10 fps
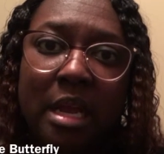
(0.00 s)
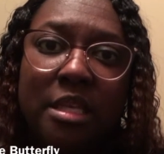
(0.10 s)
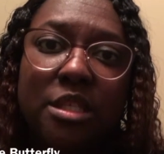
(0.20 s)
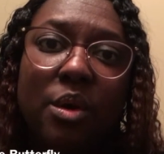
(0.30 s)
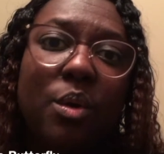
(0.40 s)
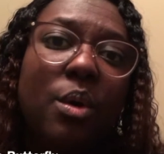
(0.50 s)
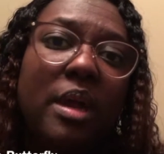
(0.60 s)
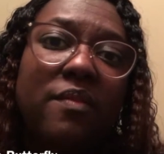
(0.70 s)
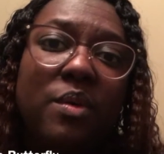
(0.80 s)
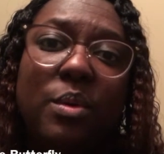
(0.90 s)
So
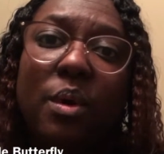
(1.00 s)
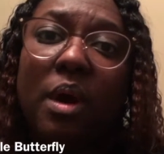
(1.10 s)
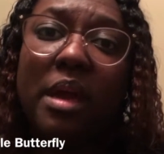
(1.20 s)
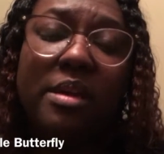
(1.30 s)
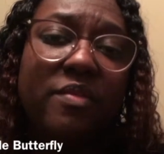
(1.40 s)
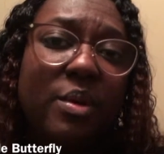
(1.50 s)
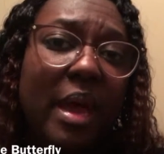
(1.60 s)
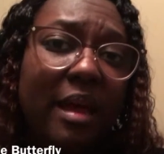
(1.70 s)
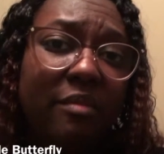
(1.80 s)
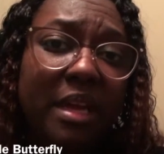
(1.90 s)
if you
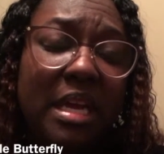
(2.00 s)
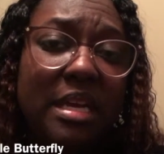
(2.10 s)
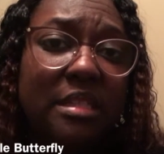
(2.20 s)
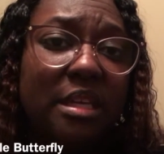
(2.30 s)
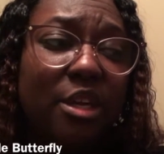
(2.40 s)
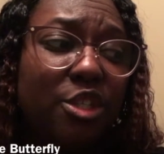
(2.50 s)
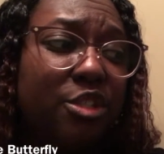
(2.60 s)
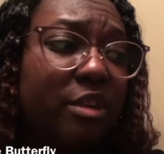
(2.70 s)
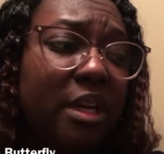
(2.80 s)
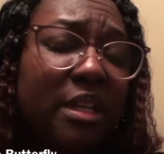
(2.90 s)
have kids that are
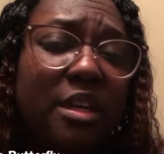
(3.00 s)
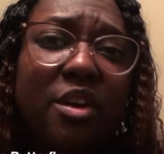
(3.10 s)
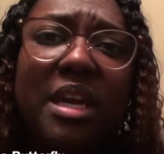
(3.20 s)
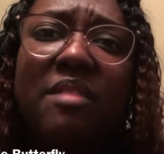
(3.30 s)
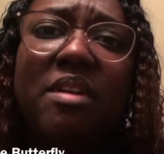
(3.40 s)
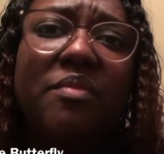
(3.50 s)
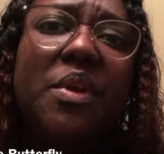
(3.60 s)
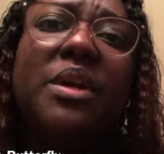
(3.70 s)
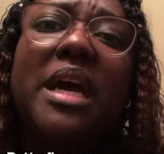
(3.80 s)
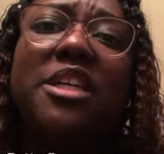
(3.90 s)
struggling, or even if
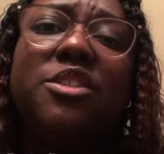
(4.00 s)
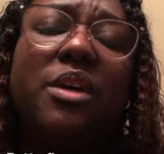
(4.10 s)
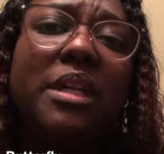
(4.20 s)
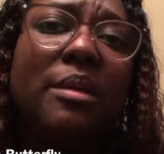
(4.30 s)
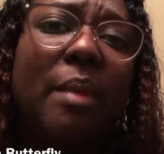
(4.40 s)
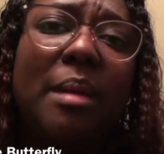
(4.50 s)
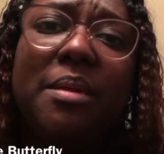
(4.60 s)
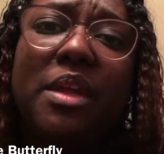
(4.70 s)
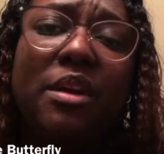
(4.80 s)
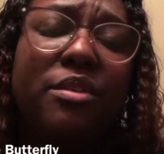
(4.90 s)
they're not struggling, maybe
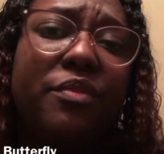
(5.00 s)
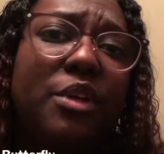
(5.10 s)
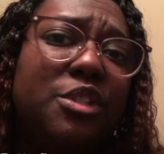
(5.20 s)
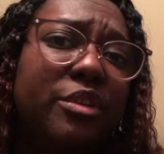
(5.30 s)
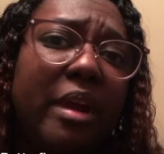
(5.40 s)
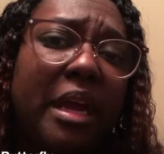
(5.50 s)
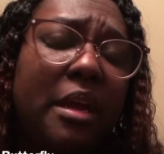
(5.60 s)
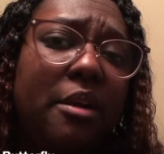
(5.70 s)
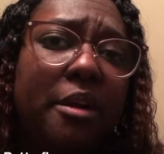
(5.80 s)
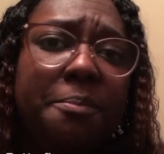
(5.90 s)
they're in first
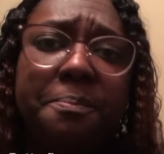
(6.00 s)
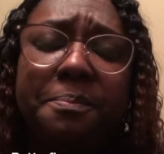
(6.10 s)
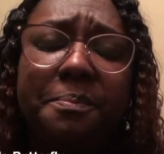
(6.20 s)
grade or